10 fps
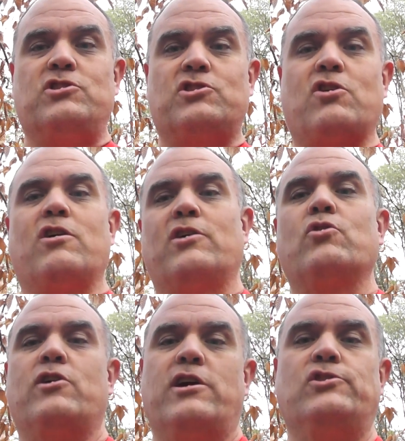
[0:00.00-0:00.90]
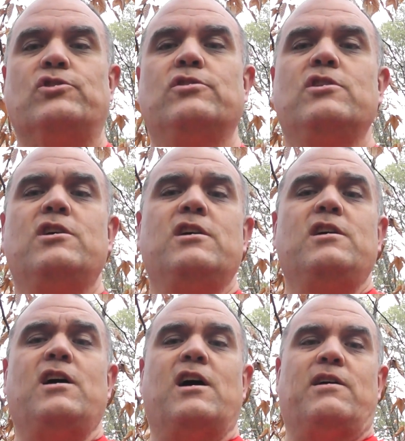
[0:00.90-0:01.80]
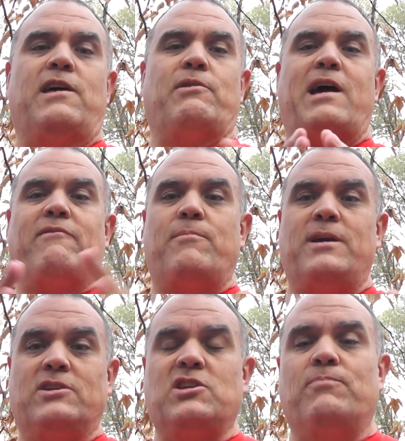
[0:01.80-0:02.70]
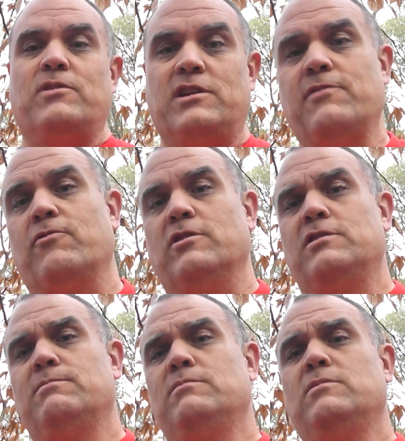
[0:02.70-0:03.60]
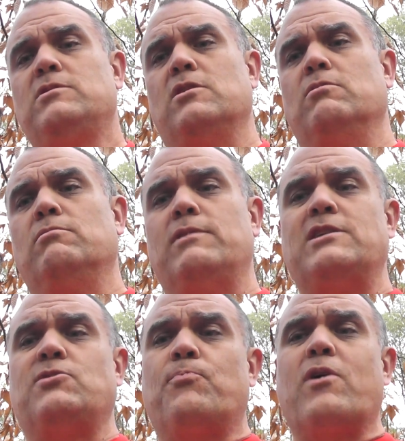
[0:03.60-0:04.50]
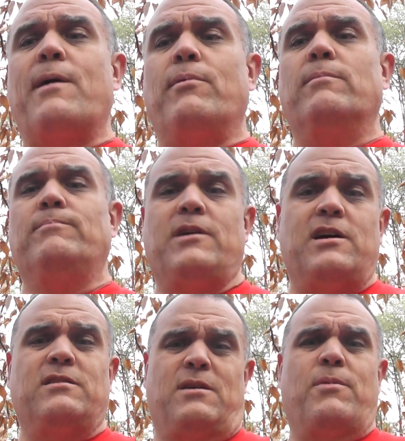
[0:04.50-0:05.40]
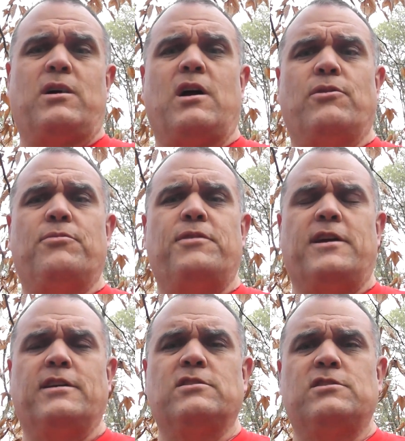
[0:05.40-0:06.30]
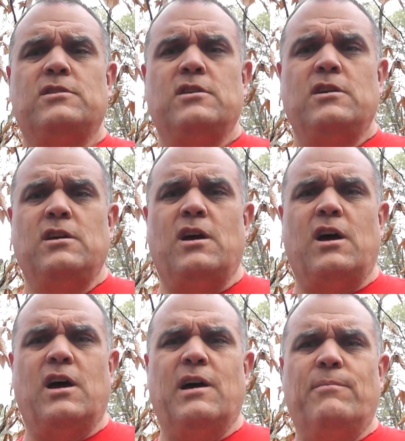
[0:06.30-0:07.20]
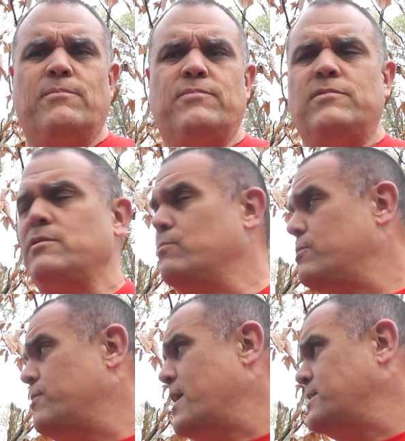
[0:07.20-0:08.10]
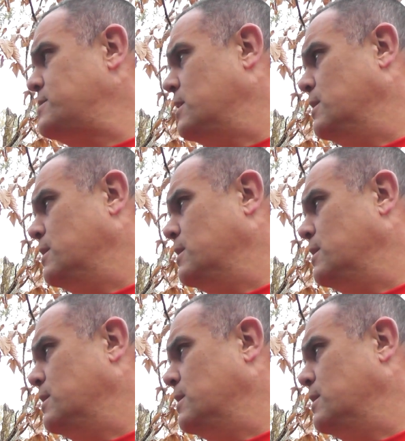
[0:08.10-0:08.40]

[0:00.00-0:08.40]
to this current creation. They would have it being something different. So that's a problem, and among other things, with that